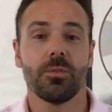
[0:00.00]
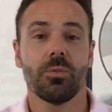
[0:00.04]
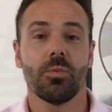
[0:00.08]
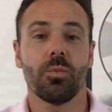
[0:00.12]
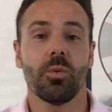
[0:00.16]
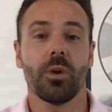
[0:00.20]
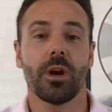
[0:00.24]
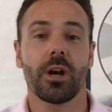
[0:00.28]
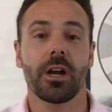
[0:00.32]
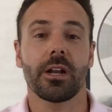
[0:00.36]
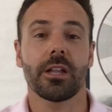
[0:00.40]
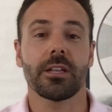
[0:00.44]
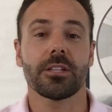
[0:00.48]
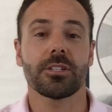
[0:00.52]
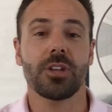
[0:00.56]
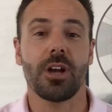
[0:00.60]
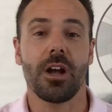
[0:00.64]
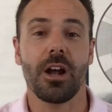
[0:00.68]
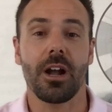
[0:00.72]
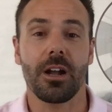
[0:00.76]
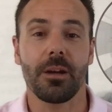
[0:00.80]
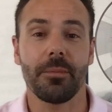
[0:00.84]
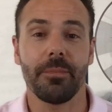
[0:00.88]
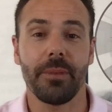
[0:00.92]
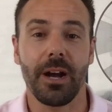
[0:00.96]
We're going to
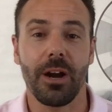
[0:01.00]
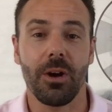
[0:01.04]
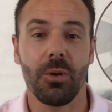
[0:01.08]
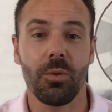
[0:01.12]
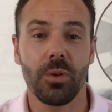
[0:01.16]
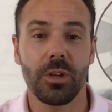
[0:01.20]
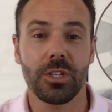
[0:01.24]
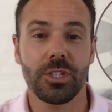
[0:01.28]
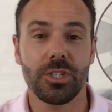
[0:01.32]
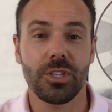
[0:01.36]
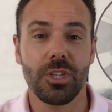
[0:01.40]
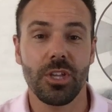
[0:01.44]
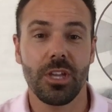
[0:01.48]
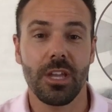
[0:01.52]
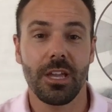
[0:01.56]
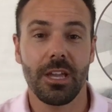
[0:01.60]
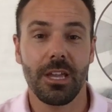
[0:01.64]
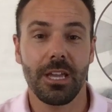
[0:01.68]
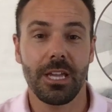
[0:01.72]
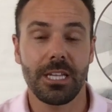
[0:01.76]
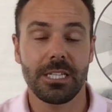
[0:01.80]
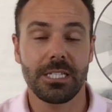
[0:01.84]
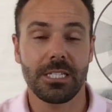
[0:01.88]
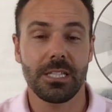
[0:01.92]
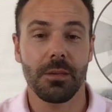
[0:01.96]
talk about what
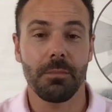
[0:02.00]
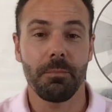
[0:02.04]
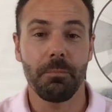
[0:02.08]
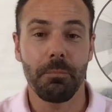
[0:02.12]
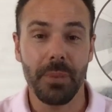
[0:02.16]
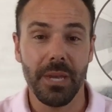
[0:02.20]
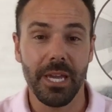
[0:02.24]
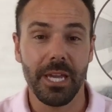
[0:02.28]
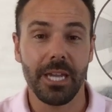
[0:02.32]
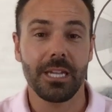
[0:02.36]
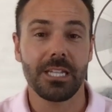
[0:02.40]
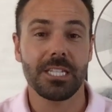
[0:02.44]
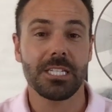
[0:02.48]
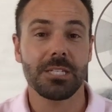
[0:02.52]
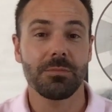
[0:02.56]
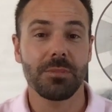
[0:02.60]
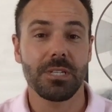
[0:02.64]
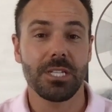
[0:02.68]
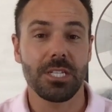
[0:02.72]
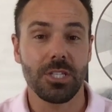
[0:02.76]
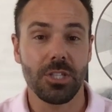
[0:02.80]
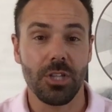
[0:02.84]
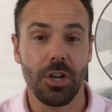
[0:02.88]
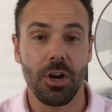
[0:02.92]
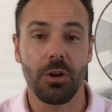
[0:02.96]
is the biggest
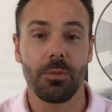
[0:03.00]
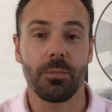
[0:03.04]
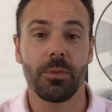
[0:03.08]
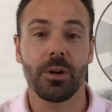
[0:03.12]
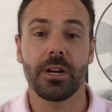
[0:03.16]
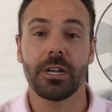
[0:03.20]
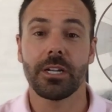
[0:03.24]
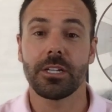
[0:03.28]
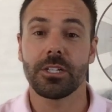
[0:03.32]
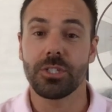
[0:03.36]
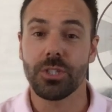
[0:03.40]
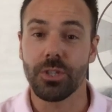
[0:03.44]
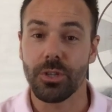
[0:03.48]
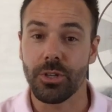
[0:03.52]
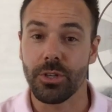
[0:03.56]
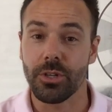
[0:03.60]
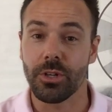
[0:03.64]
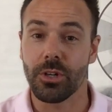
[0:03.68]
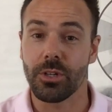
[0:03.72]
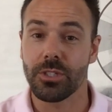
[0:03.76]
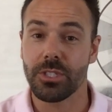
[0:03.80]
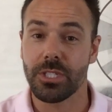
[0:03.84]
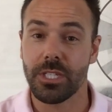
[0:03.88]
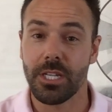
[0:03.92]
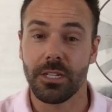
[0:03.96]
misnomer in
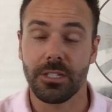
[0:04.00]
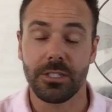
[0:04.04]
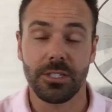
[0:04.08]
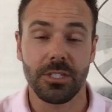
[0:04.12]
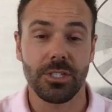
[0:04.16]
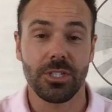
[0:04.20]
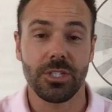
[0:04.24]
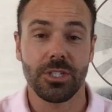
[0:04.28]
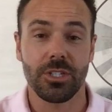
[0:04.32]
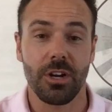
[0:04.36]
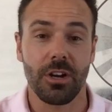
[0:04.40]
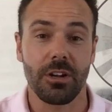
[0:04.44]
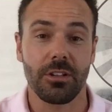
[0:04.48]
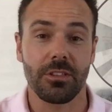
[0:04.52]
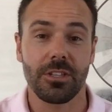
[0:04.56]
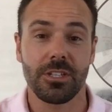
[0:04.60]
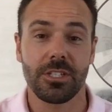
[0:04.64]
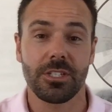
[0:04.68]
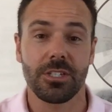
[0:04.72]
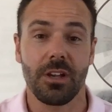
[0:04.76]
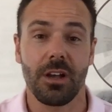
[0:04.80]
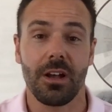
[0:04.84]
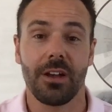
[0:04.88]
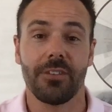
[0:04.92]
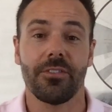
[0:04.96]
2-year-old sales to start
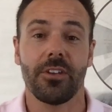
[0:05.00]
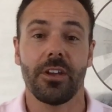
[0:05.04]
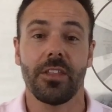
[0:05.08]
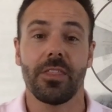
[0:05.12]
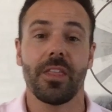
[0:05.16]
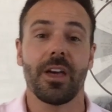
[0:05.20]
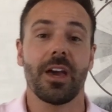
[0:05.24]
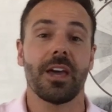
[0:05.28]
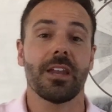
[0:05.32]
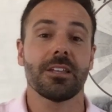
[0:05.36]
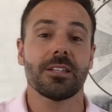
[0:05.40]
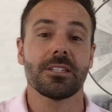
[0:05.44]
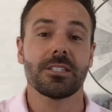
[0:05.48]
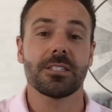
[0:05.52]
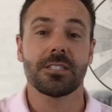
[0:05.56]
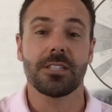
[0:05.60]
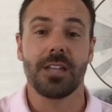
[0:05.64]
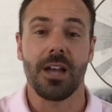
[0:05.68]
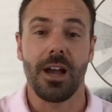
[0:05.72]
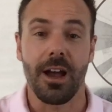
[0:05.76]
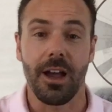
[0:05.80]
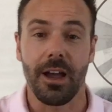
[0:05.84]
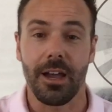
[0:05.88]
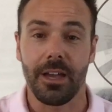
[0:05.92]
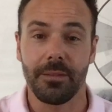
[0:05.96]
this off, and that is
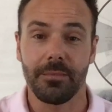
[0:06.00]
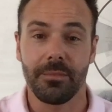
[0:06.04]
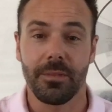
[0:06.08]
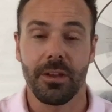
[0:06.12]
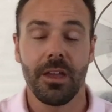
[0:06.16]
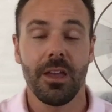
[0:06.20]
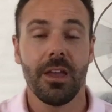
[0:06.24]
time.